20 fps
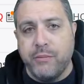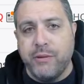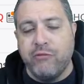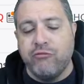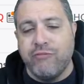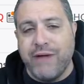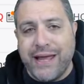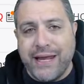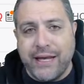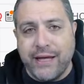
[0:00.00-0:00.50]
to be
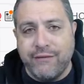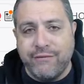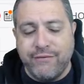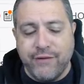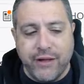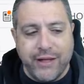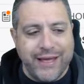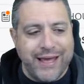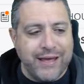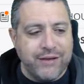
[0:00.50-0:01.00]
rating
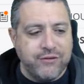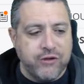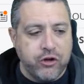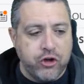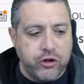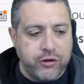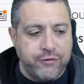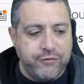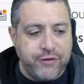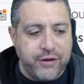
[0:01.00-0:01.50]
Philly as a
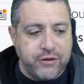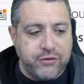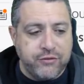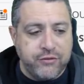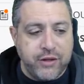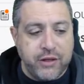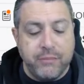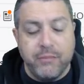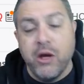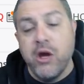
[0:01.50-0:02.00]
good defensive
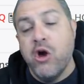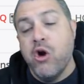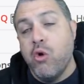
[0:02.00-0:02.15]
team.